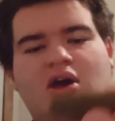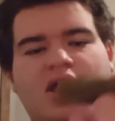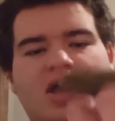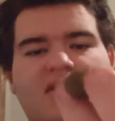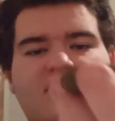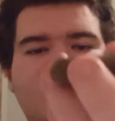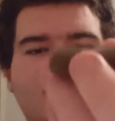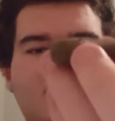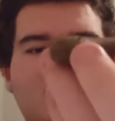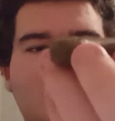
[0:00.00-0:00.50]

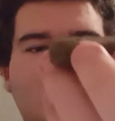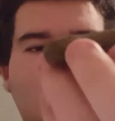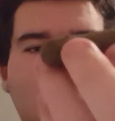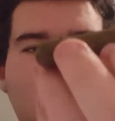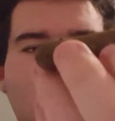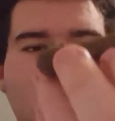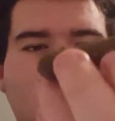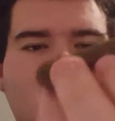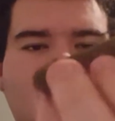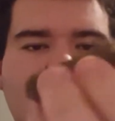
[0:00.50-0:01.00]
Heavy
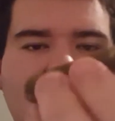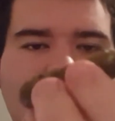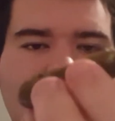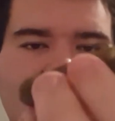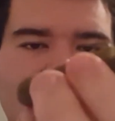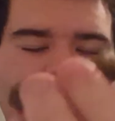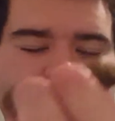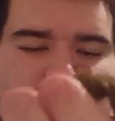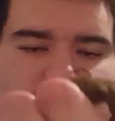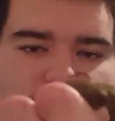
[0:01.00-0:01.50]
hitter
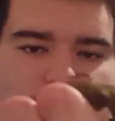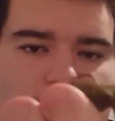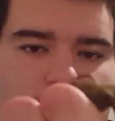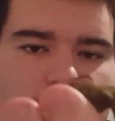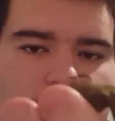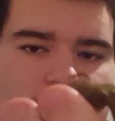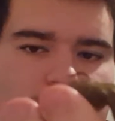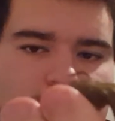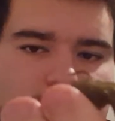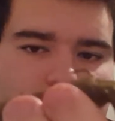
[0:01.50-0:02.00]
is a
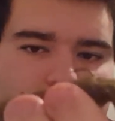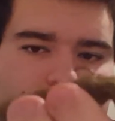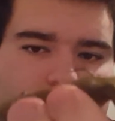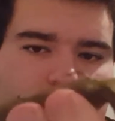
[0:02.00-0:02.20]
tube.